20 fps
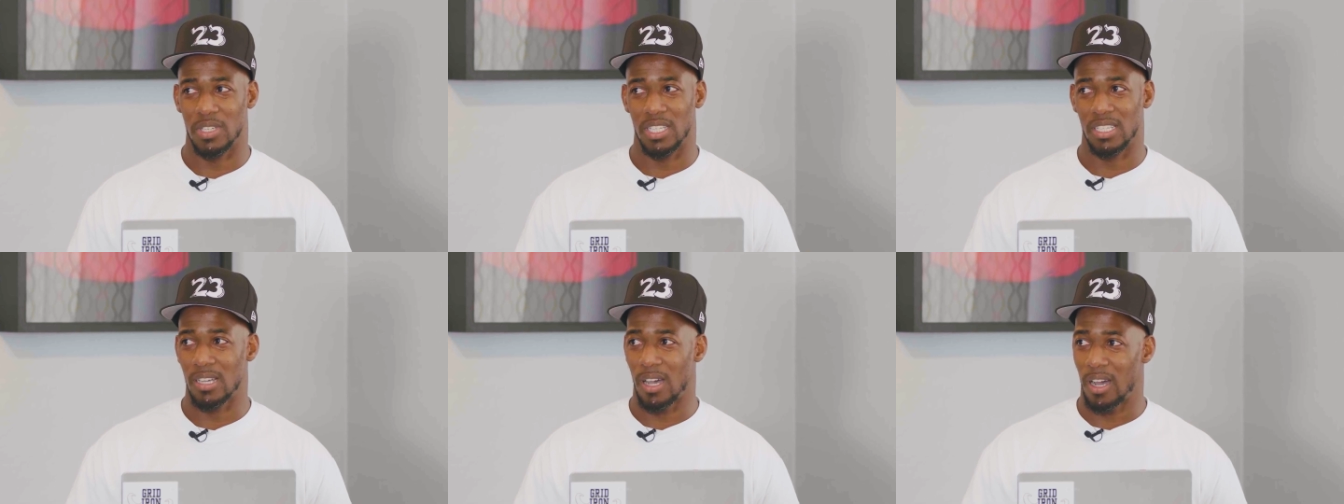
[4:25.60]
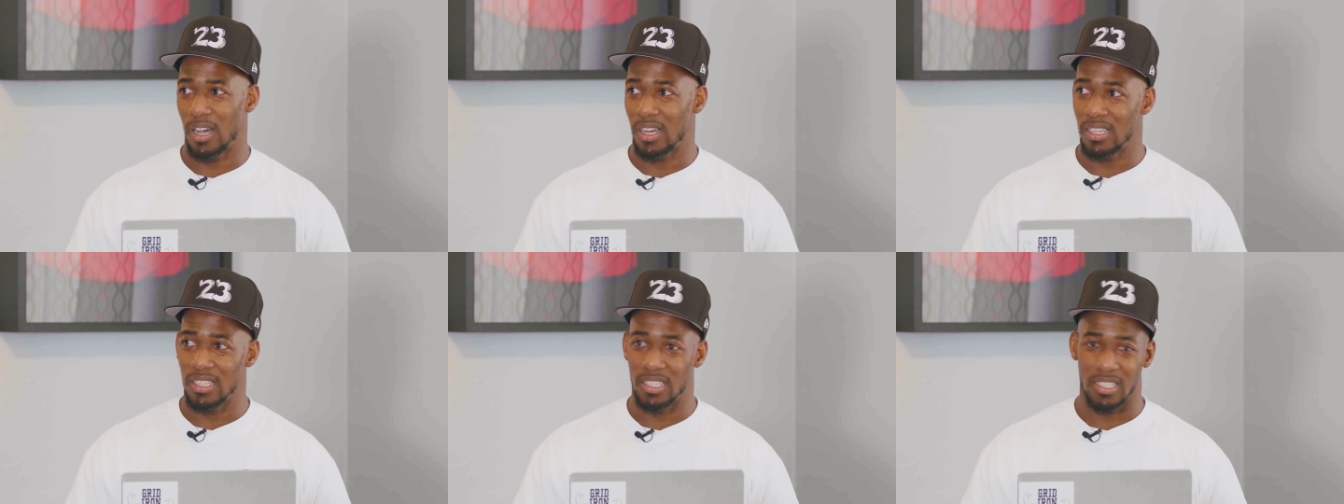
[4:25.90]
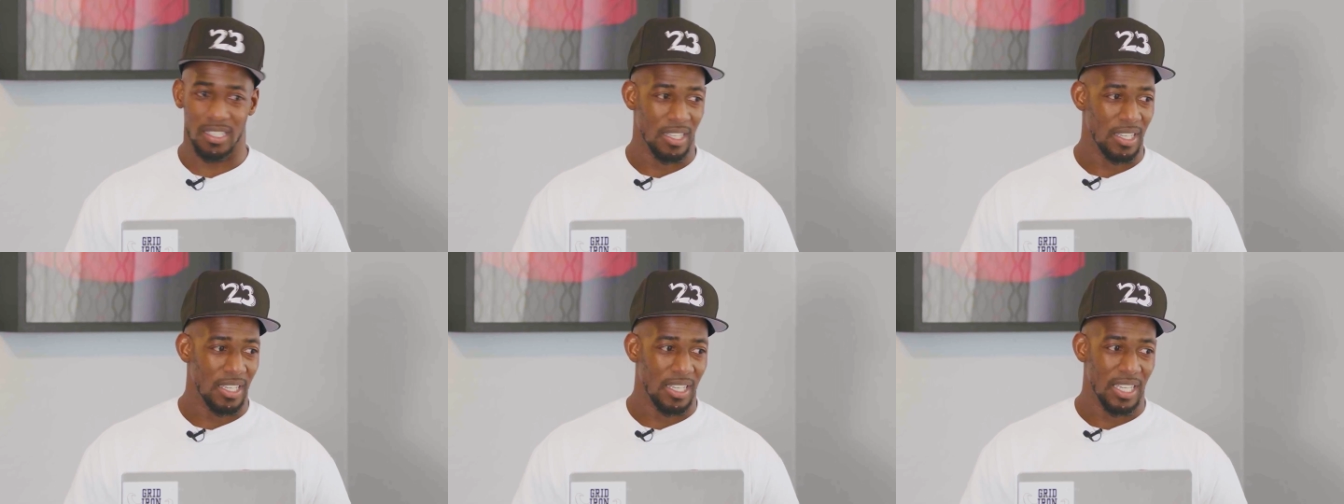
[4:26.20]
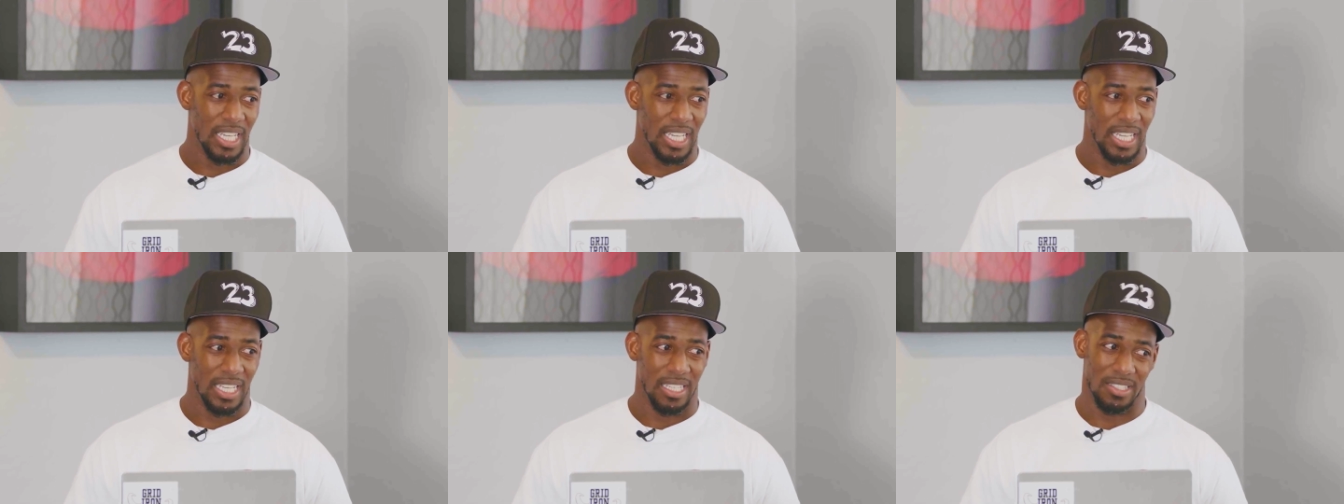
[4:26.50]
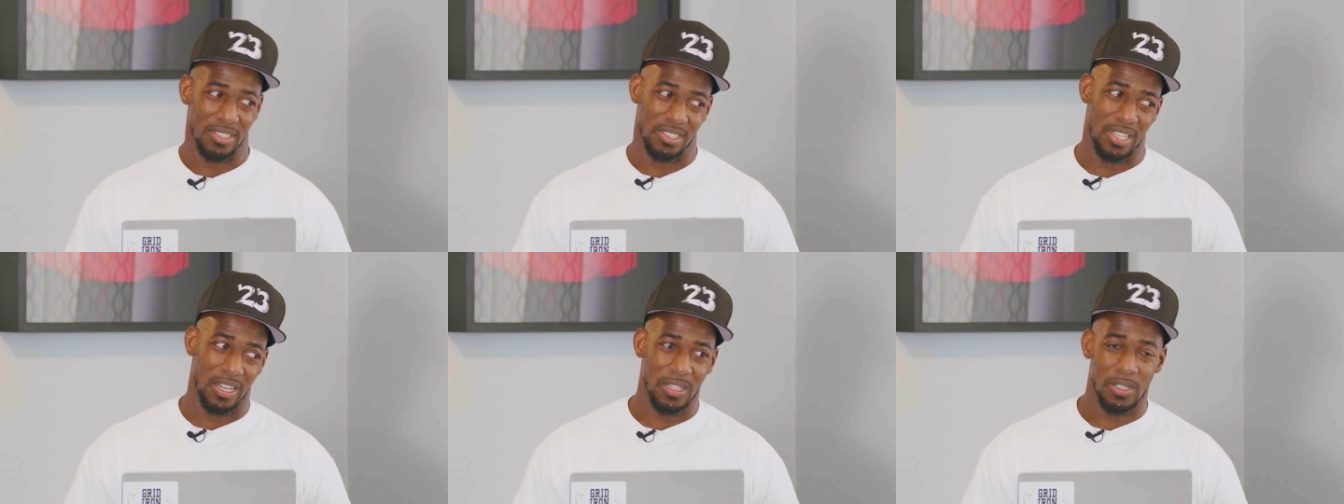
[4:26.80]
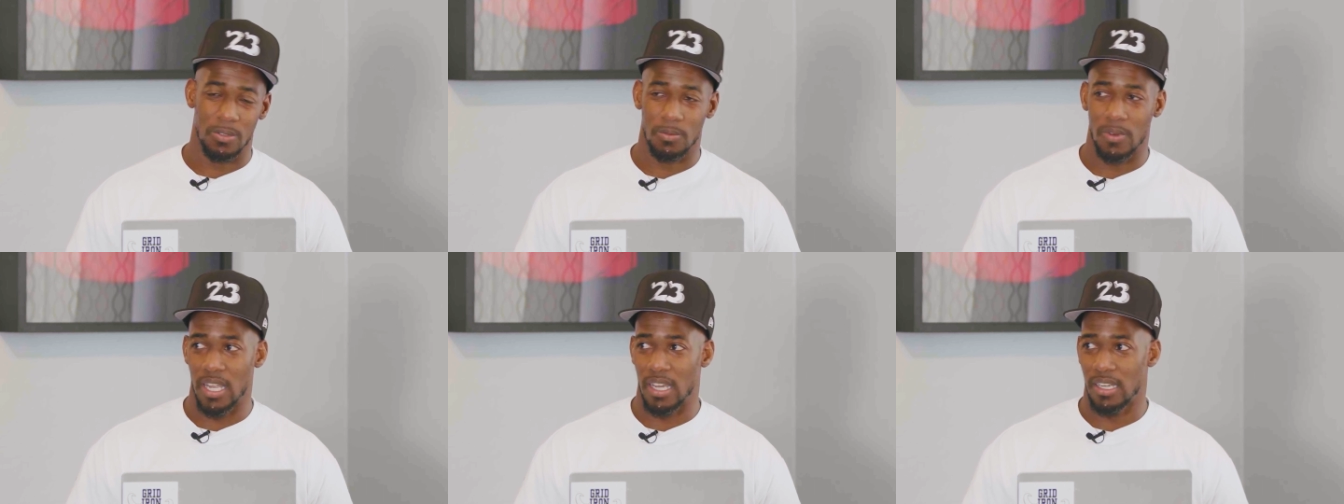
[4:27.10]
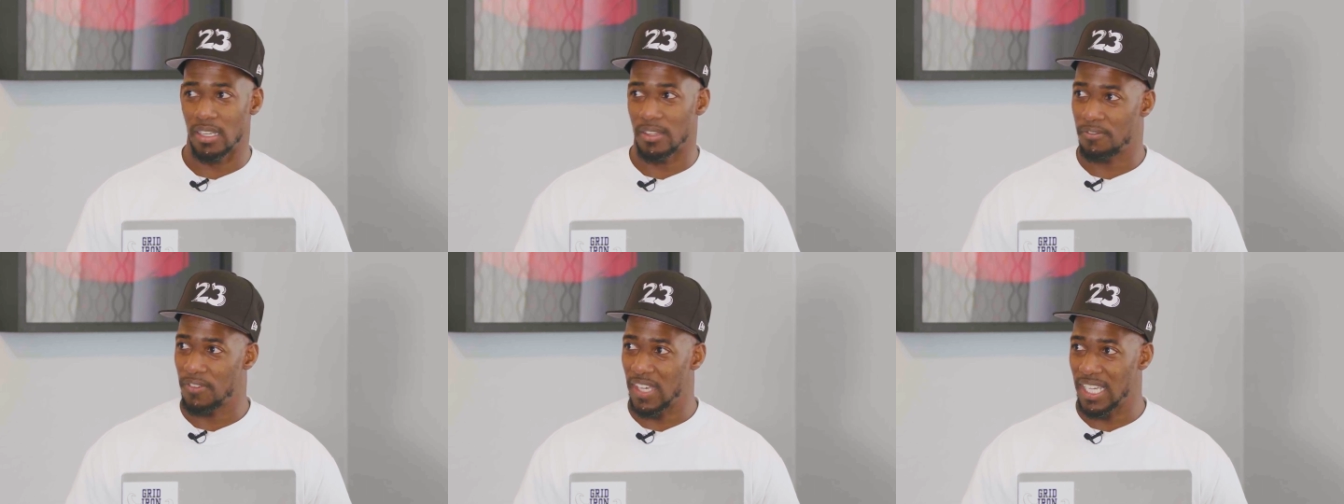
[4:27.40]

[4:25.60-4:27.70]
when he caught it and turned around and